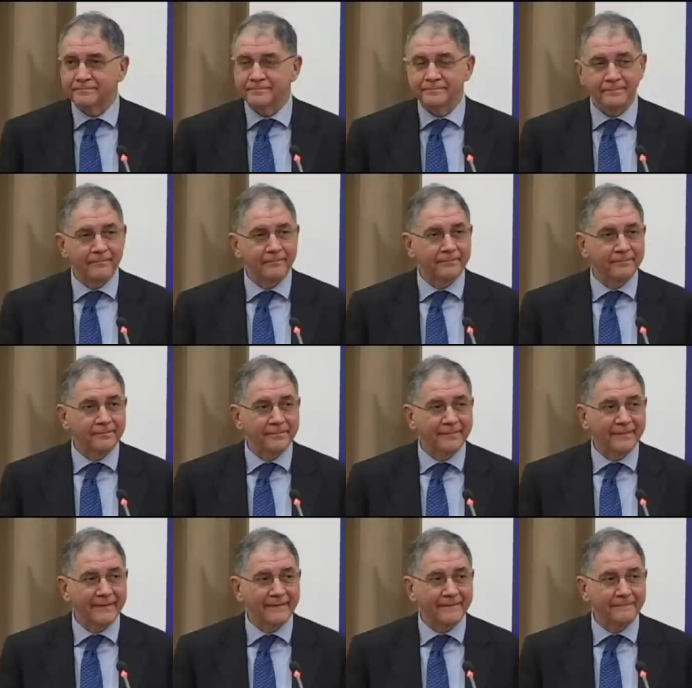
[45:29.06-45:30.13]

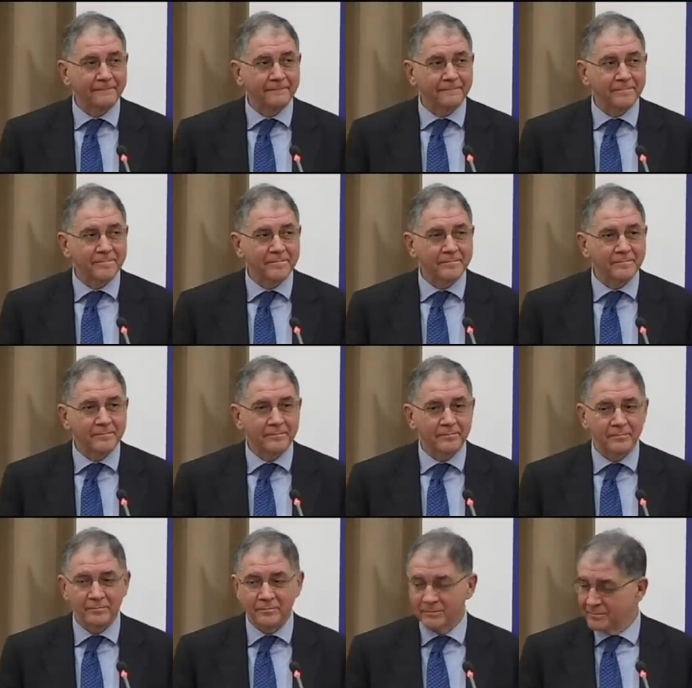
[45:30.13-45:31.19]

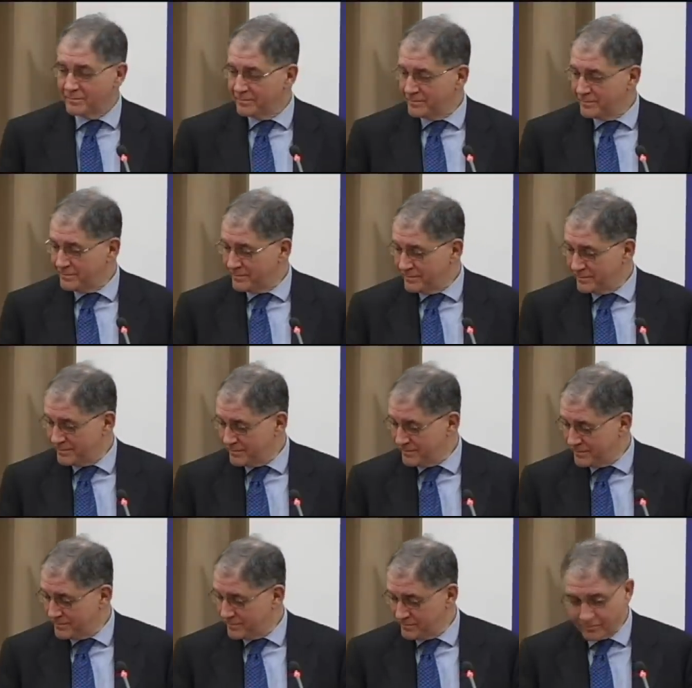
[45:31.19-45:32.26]

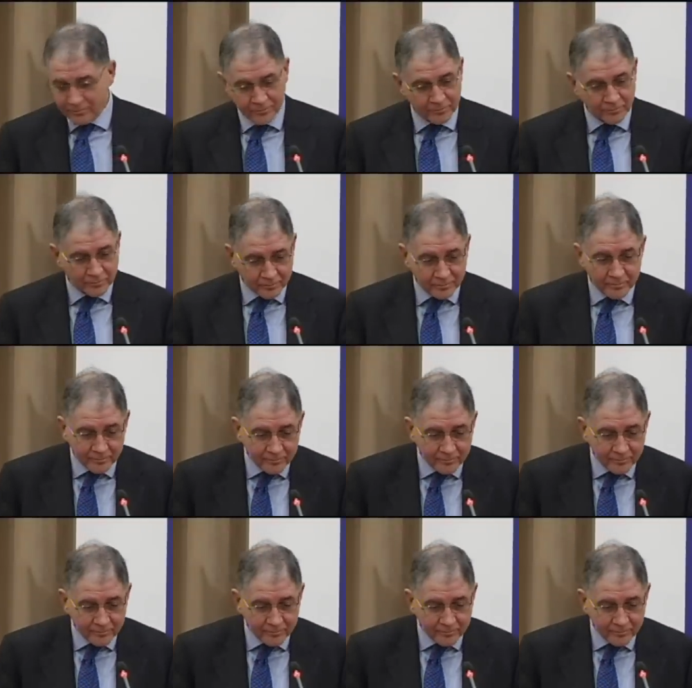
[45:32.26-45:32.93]
[no speech]